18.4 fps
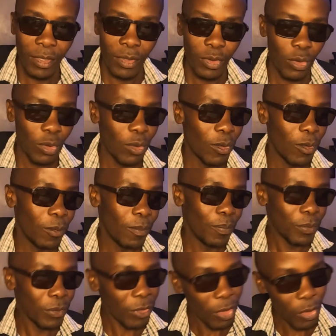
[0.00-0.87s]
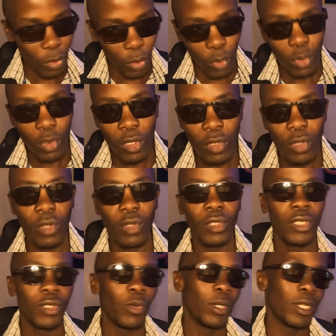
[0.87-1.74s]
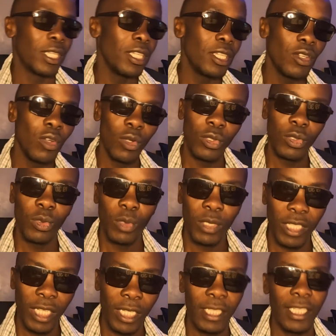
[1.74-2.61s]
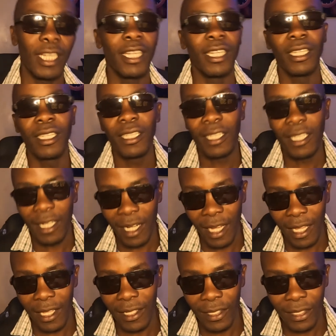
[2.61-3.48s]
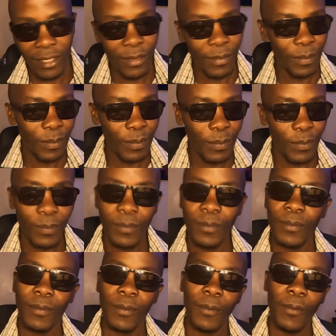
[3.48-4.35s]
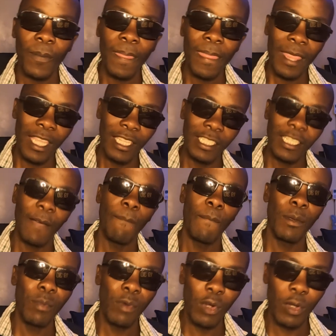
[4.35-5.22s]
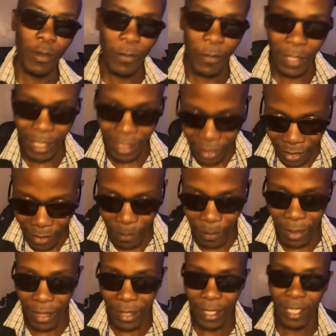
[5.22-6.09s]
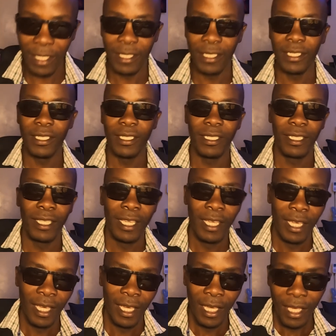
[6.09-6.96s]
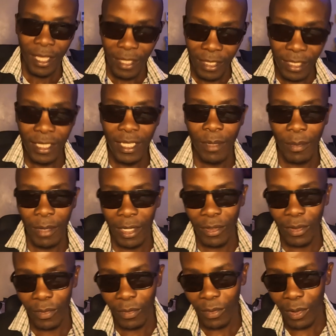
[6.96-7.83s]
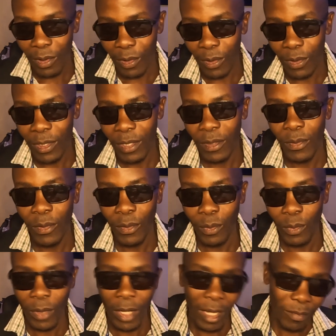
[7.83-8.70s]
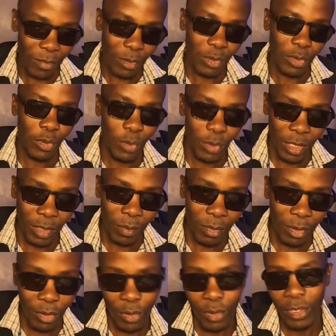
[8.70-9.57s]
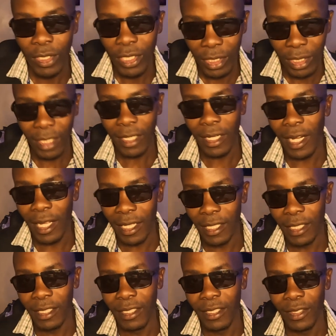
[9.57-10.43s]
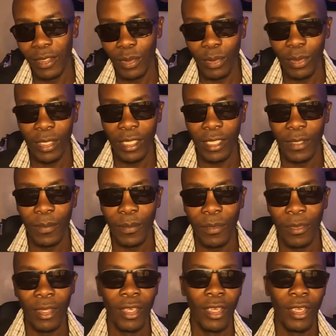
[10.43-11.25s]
So Ruto knows when he goes to church and cries, some people will feel sympathy and see, this is the man of God, we have to choose him because he's crying, you see.